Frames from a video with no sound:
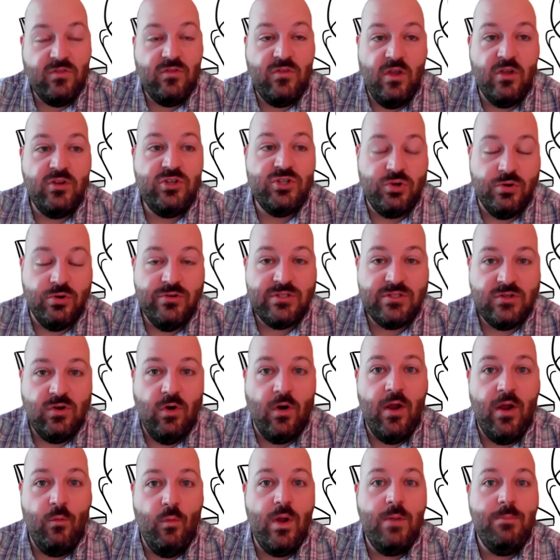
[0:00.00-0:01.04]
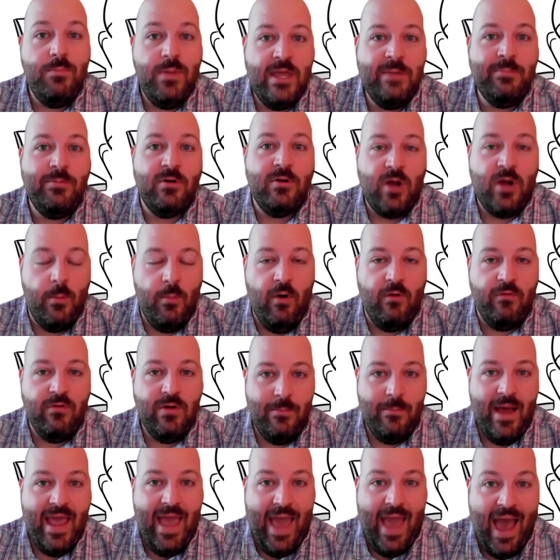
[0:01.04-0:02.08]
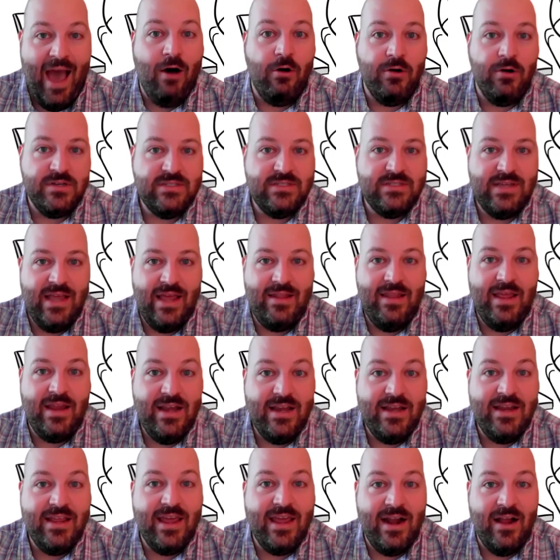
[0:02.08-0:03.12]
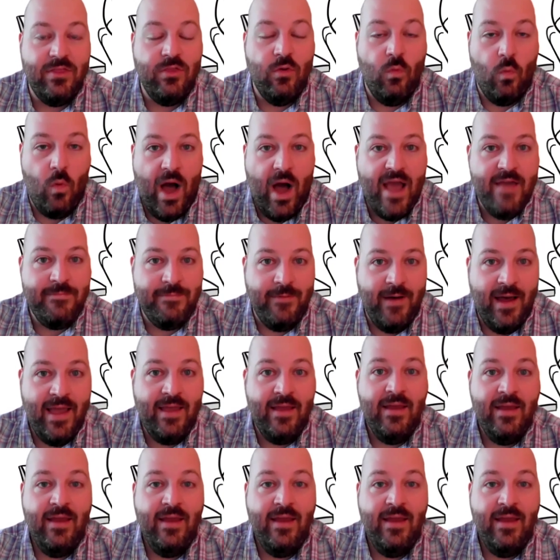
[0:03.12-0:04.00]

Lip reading: True story. When people come over to my house and they need to get on the Wi-Fi,